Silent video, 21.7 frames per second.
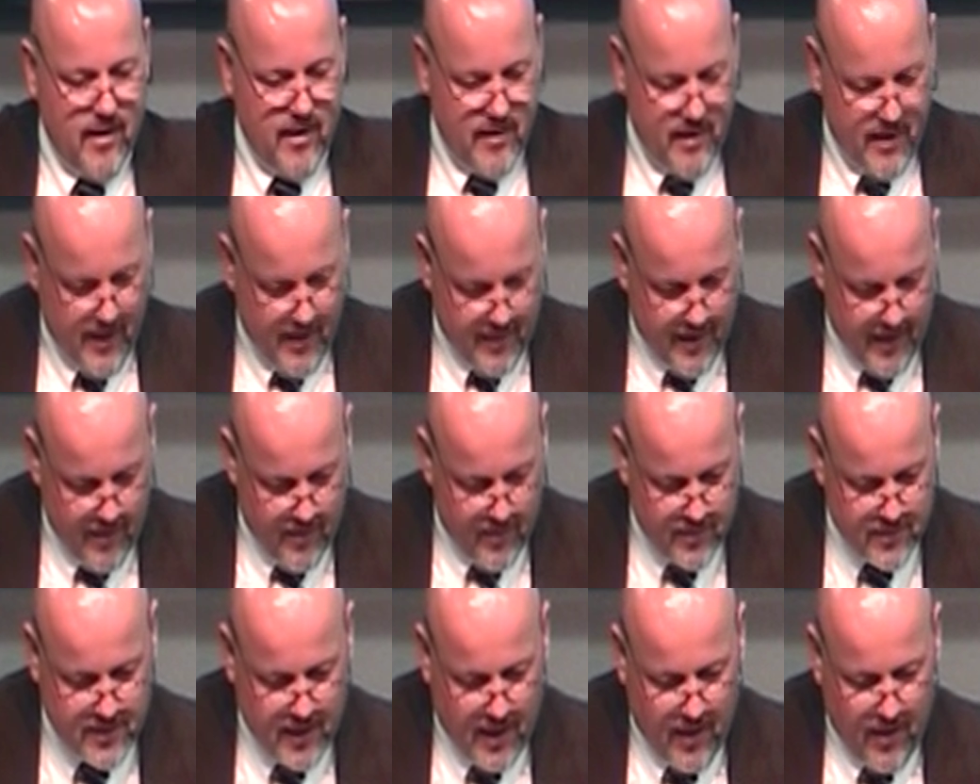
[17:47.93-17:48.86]
yet they
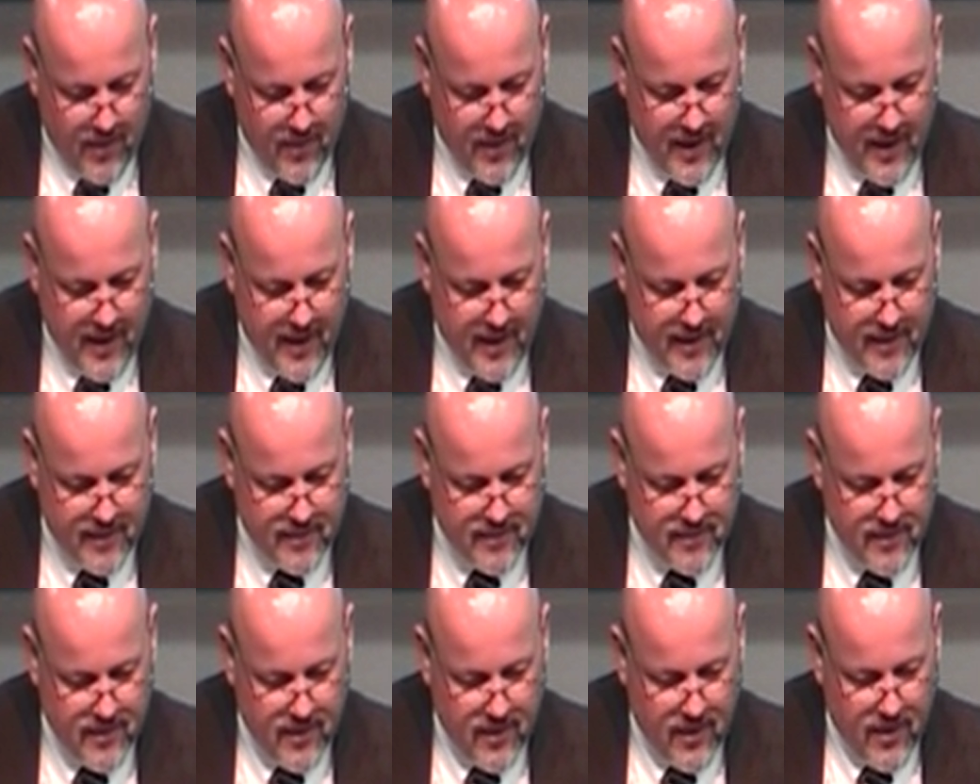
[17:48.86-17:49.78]
was all dead.
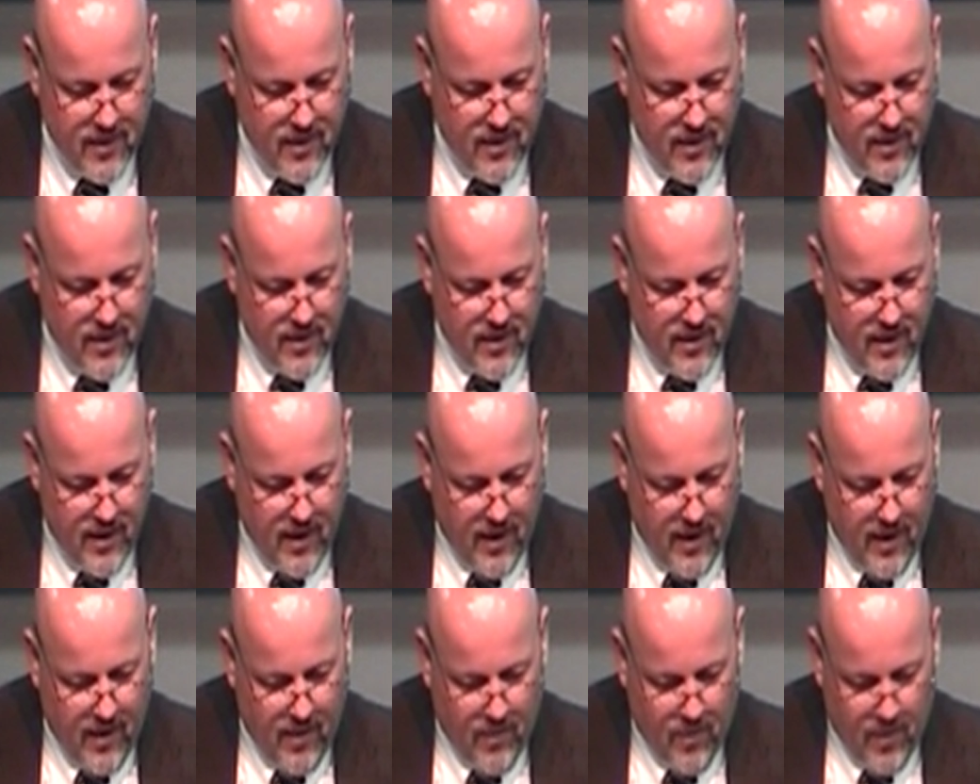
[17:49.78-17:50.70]

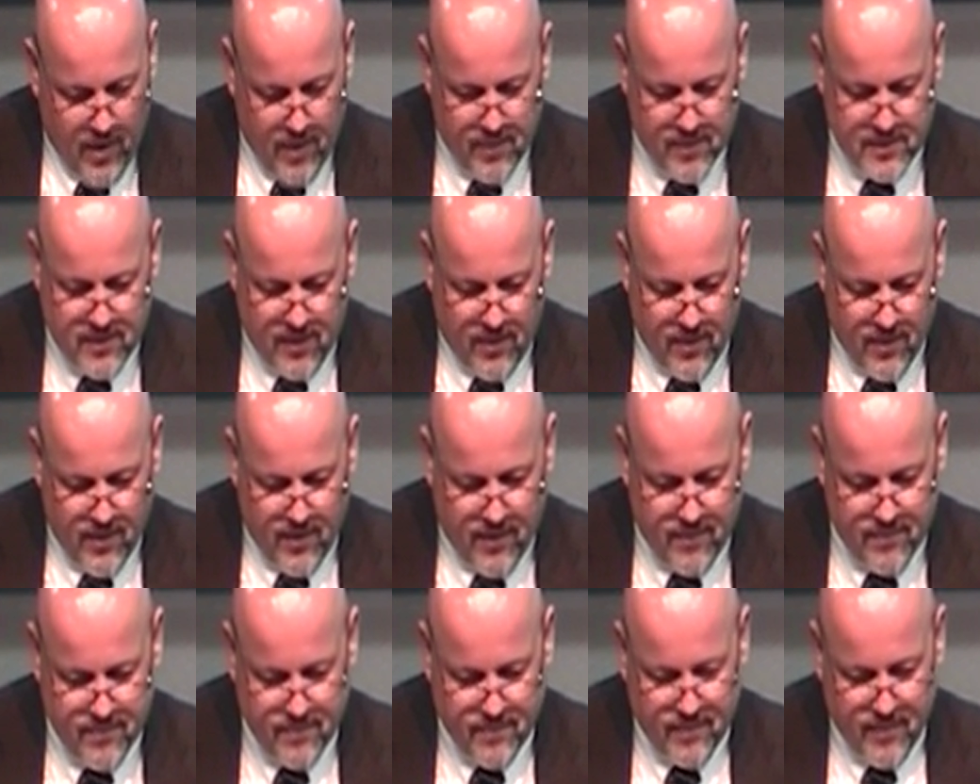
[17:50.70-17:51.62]
The
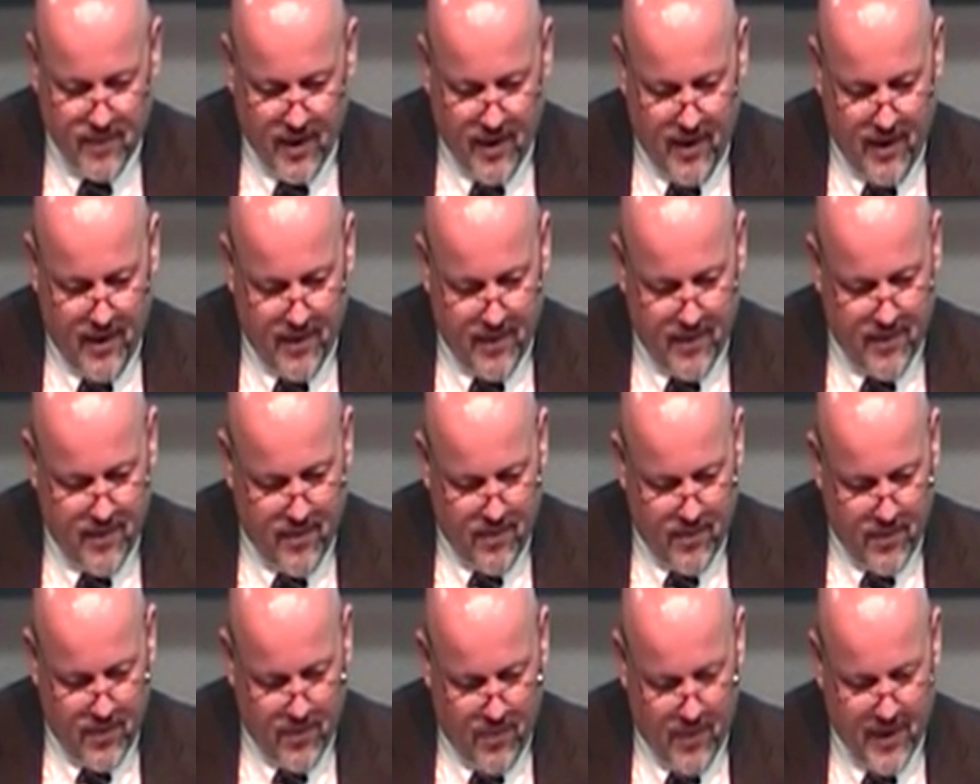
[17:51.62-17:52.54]

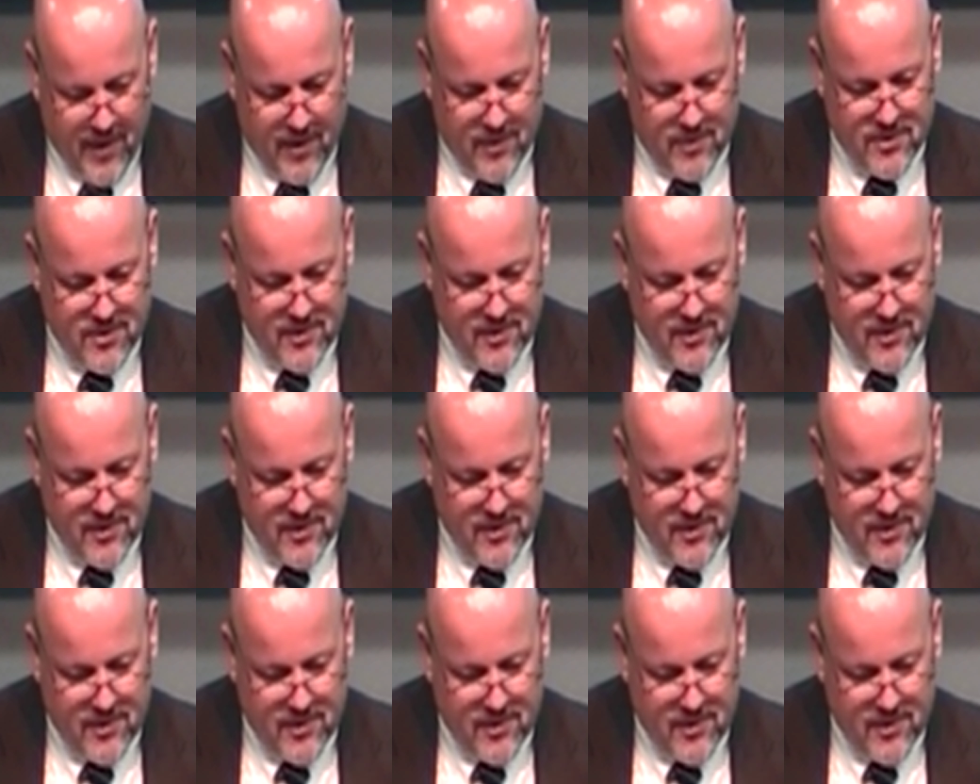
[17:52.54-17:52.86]
widow's